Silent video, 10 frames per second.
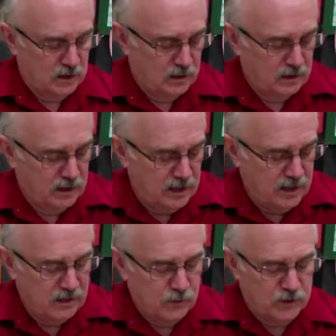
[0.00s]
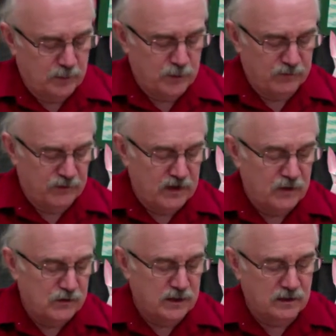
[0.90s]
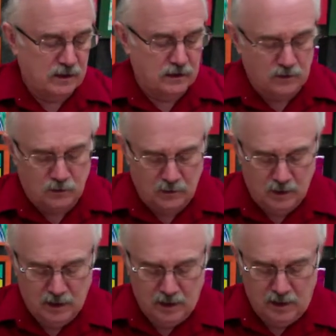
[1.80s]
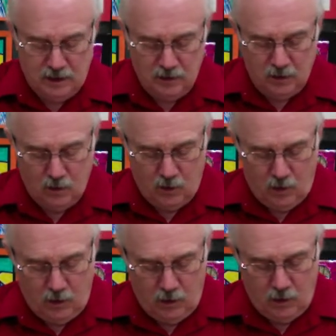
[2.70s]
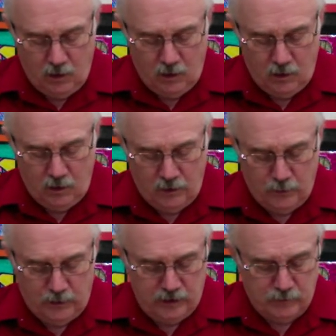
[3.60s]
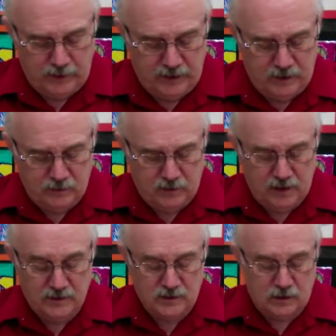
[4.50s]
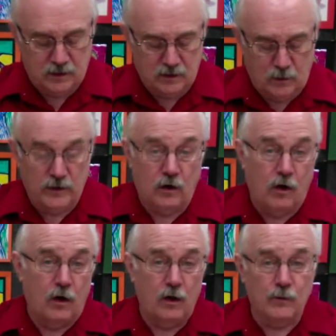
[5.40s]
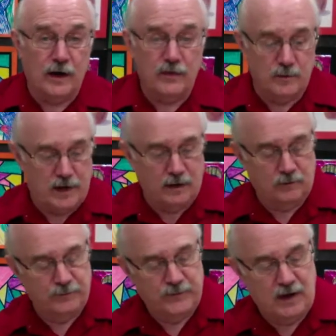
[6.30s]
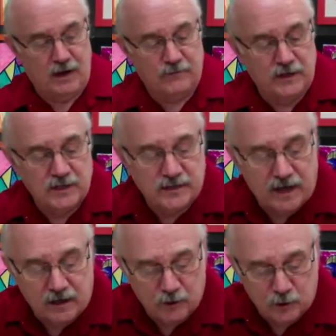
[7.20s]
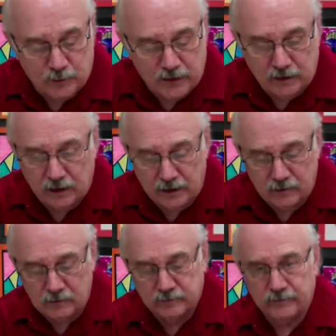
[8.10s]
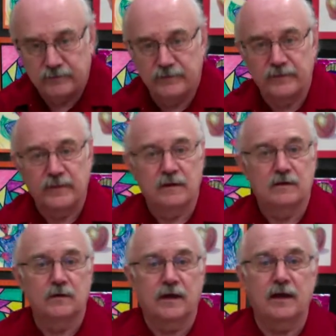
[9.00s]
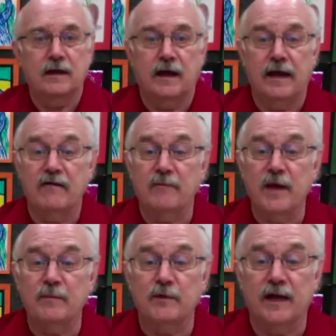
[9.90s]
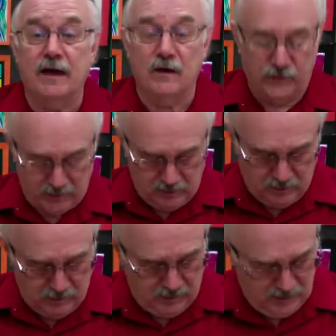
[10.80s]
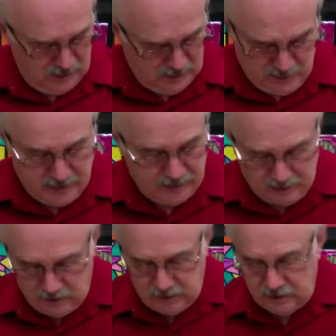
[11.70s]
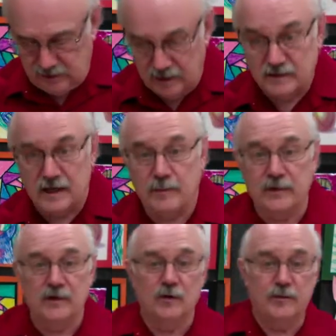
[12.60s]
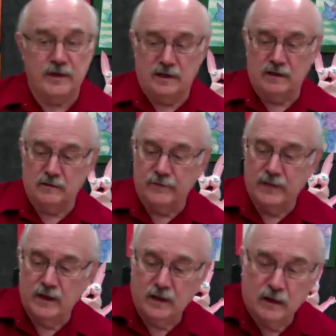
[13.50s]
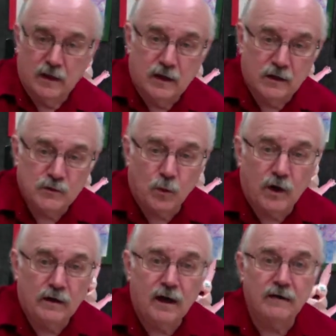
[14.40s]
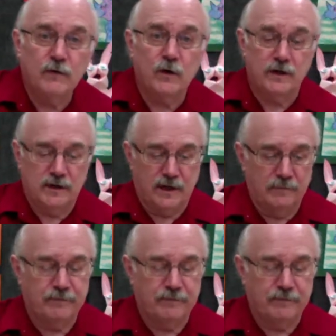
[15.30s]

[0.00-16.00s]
Again, you dip your fingers in the glue, and I'll go all the way around and start going all around the bottom. Now I'll finish that a little bit later. Okay, I have paper towels here. I can clean things up a little bit there. Here's one I've already done.